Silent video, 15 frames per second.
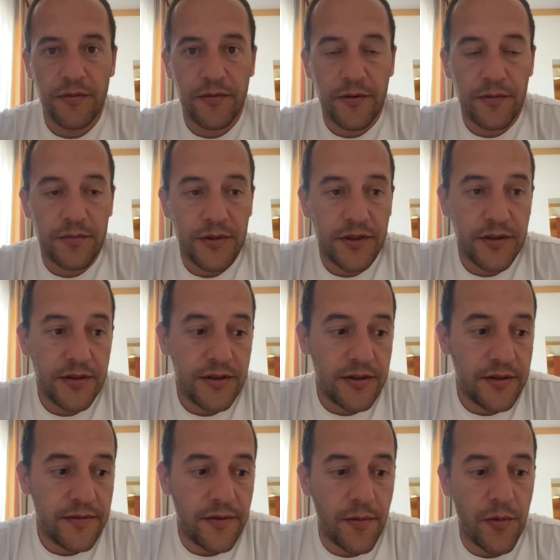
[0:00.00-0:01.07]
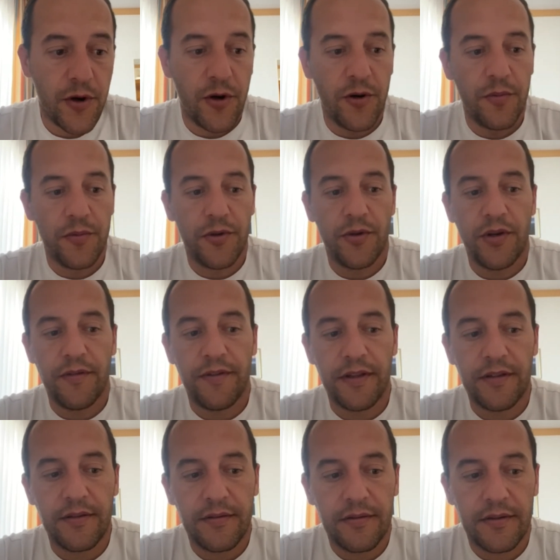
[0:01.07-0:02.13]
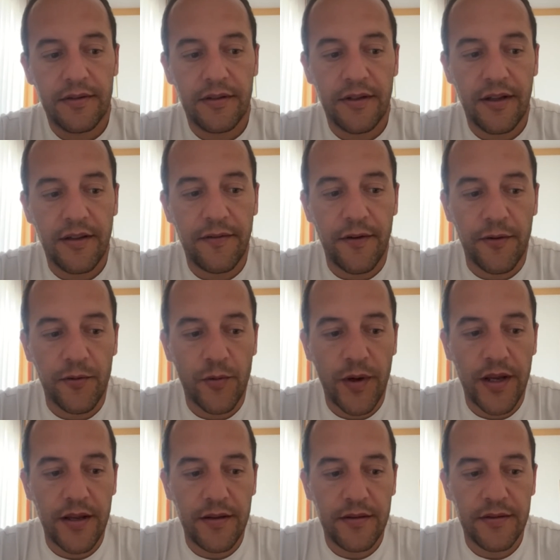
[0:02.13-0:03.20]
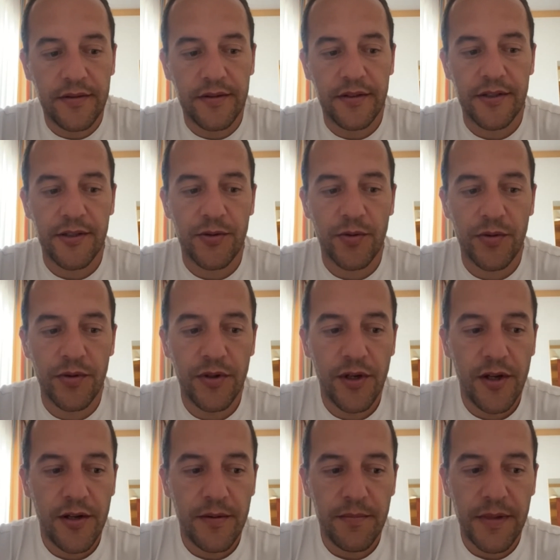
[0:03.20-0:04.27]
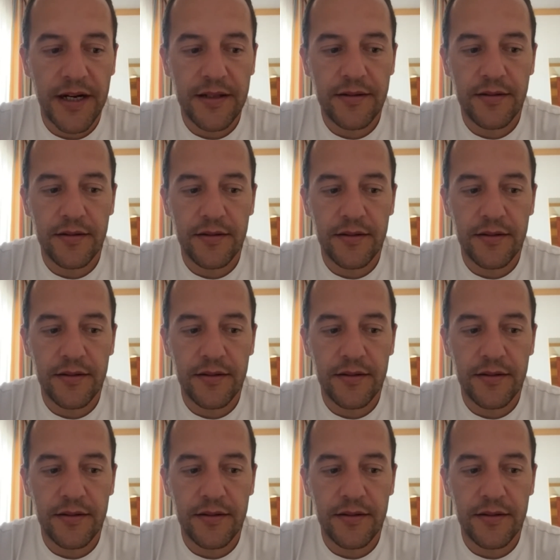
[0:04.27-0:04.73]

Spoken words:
from home you live it in a different way, it's true, but